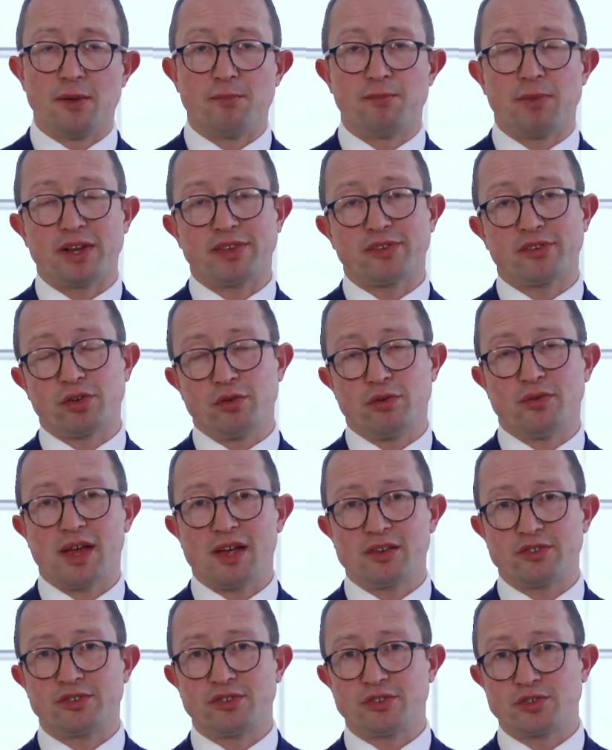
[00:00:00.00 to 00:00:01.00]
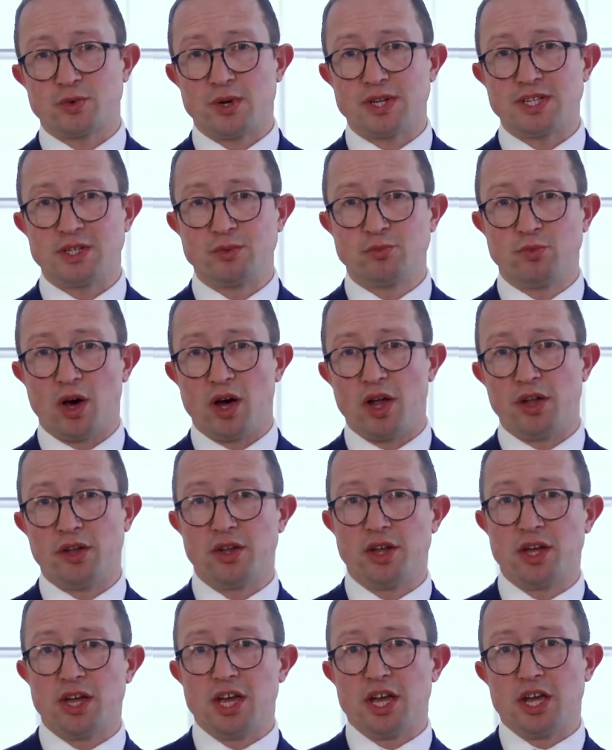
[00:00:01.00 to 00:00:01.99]
By
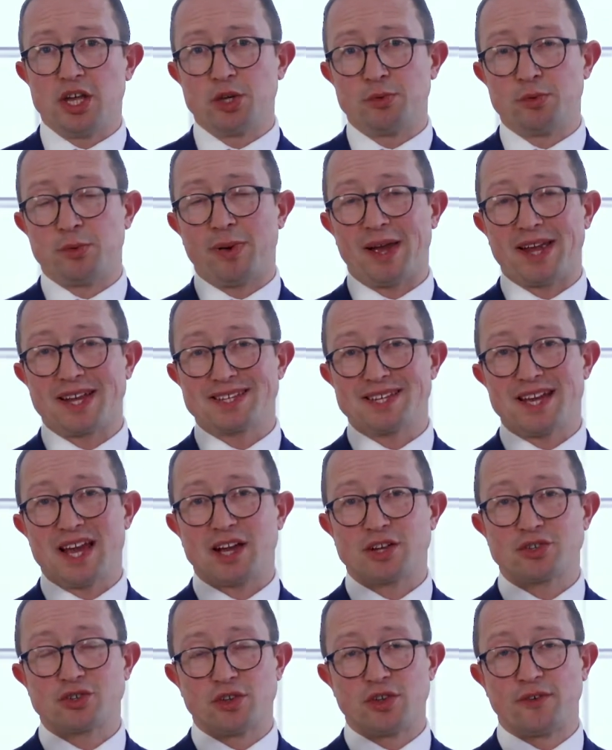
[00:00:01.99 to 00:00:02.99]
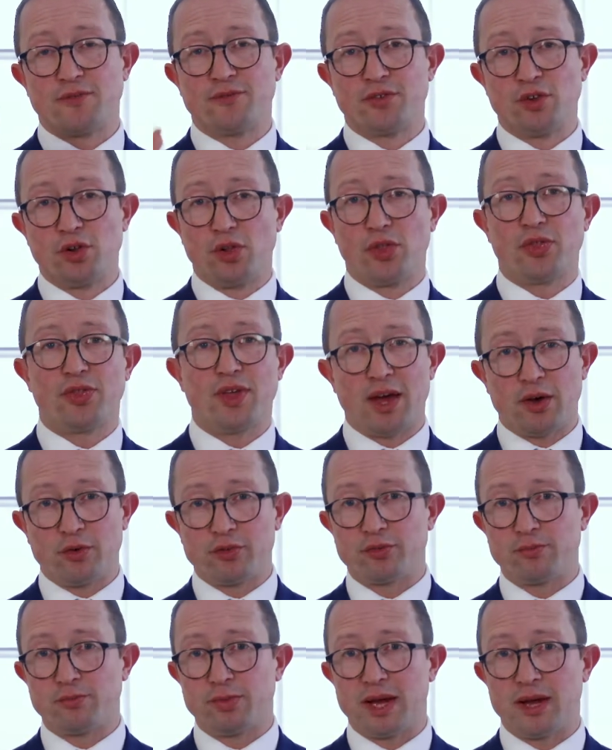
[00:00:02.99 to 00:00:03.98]
2021, you'll be paying tax on the full
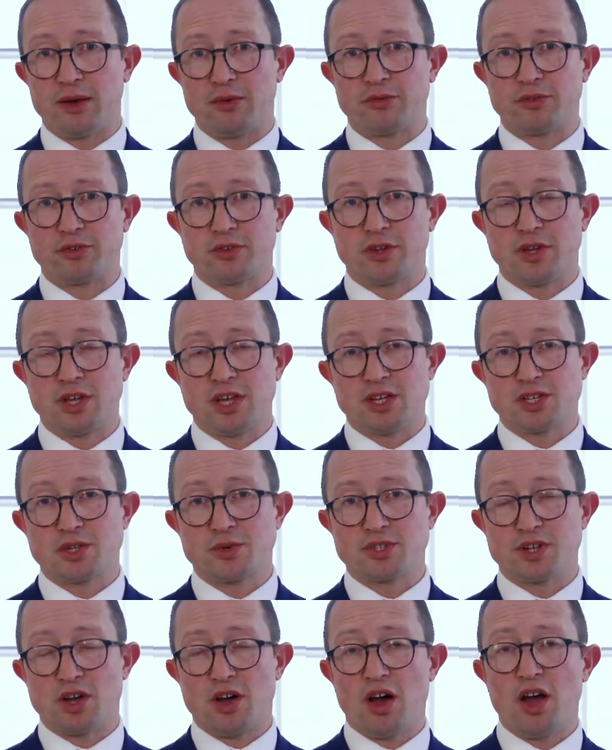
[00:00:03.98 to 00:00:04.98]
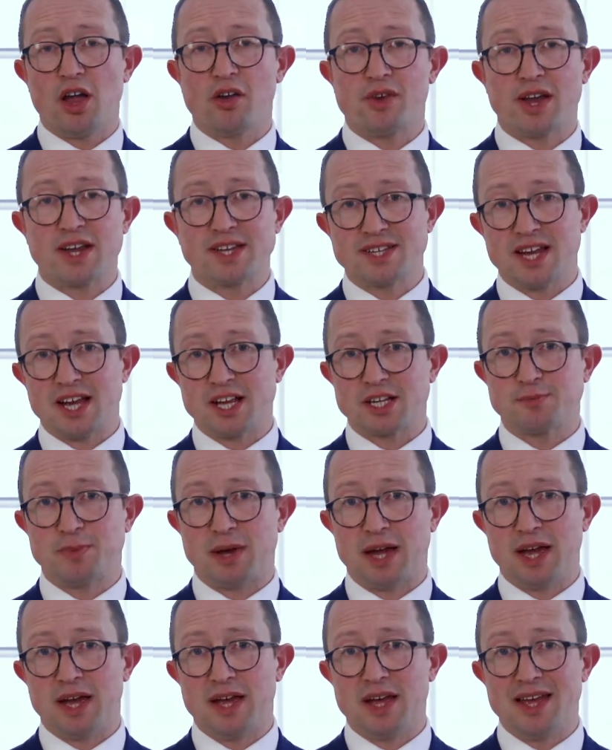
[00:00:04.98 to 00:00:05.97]
£1,000. So as a higher rate
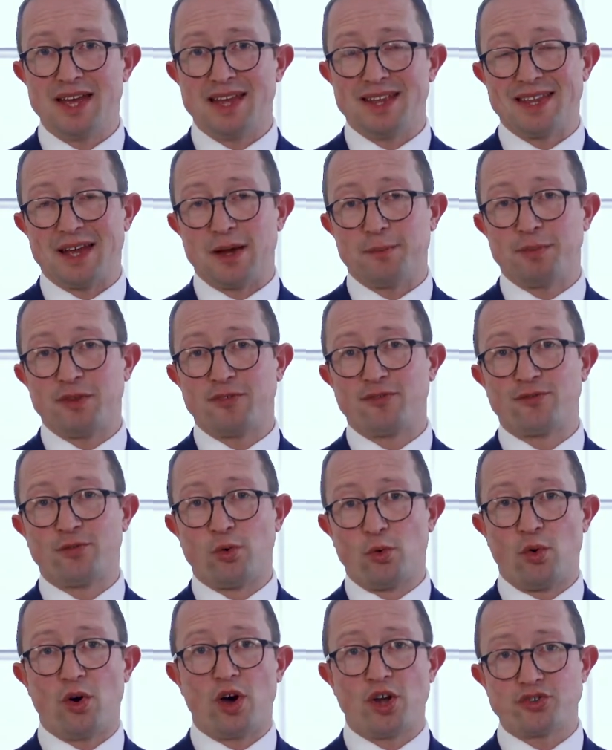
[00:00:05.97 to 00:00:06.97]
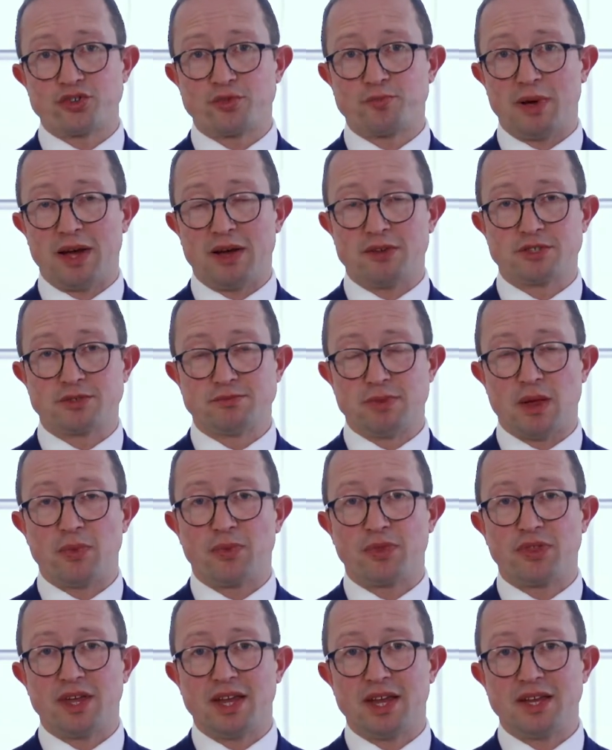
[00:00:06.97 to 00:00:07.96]
taxpayer, that would be £400 a
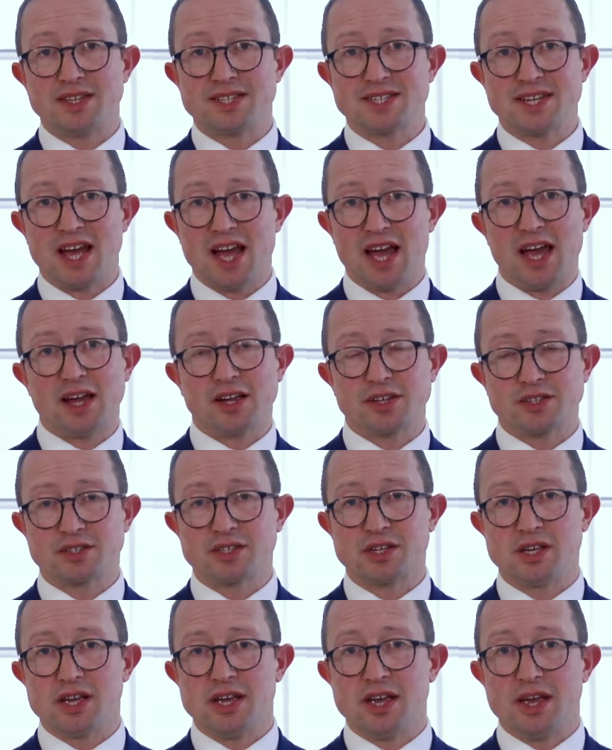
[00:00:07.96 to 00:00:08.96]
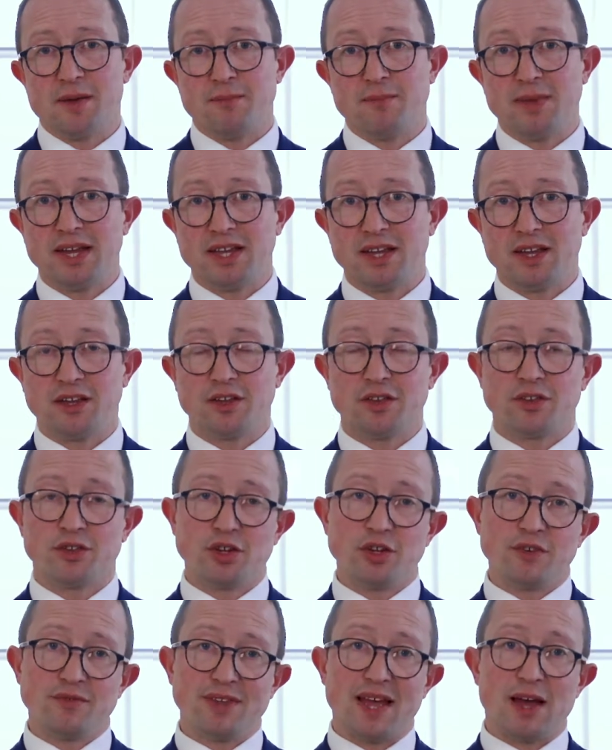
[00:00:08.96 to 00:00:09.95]
month in tax, meaning that
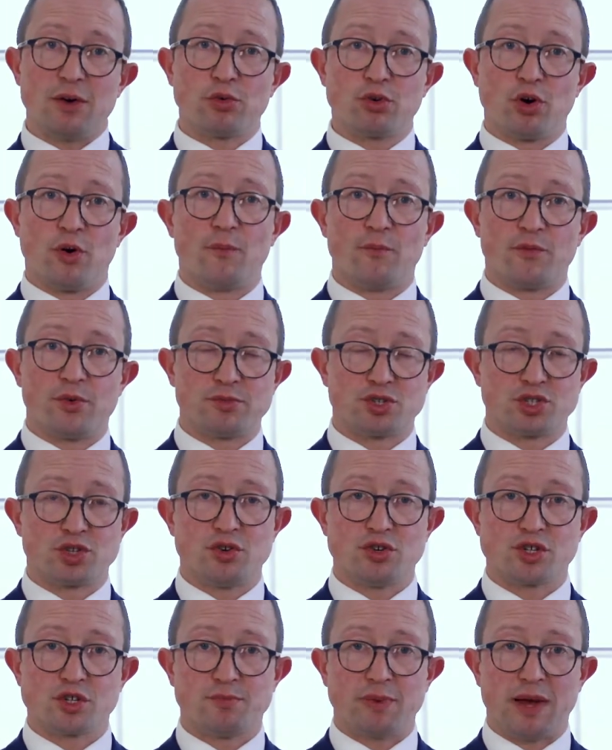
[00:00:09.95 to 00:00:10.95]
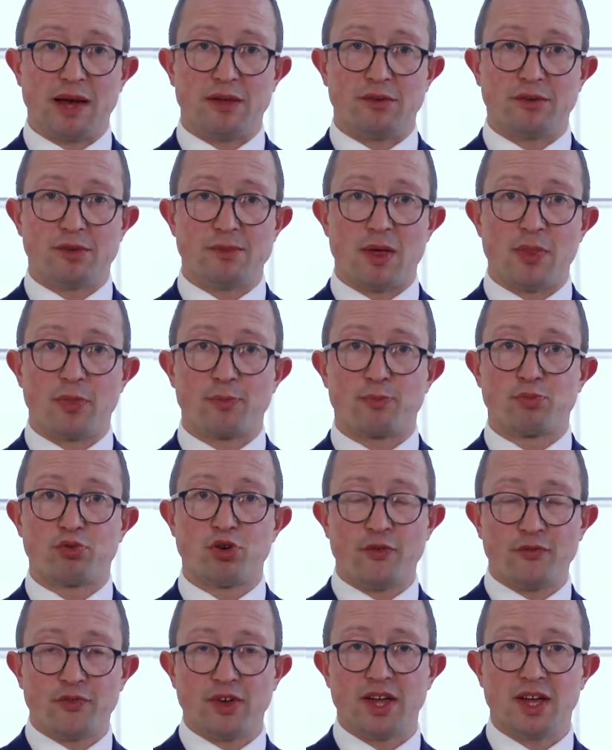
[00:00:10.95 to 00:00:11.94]
you've now gone from a £200 a month
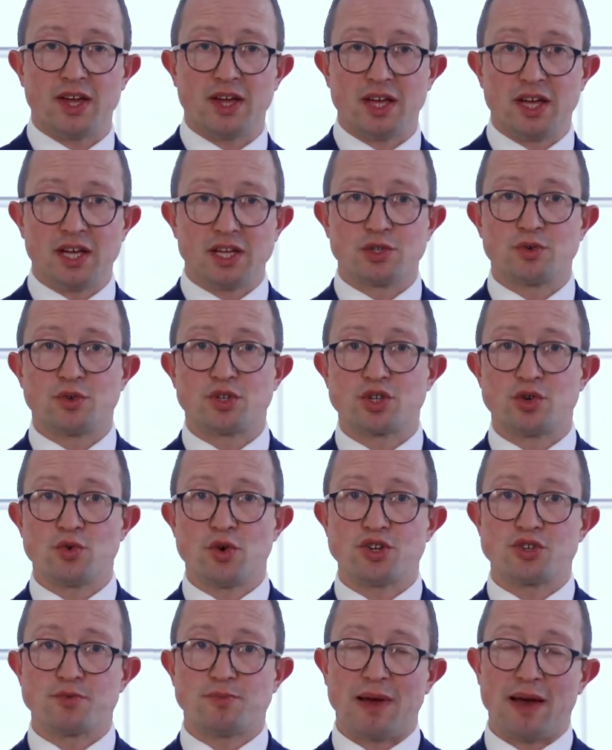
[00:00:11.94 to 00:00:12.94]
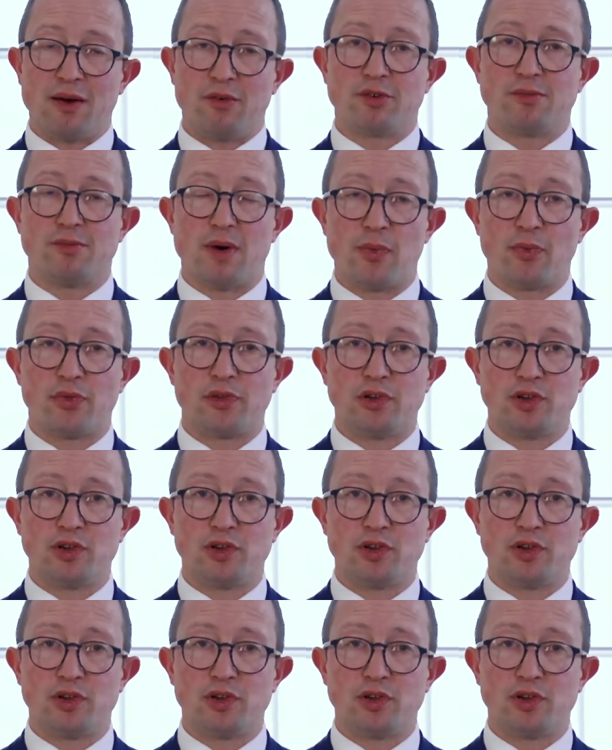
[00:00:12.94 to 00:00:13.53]
profit to a £200 a month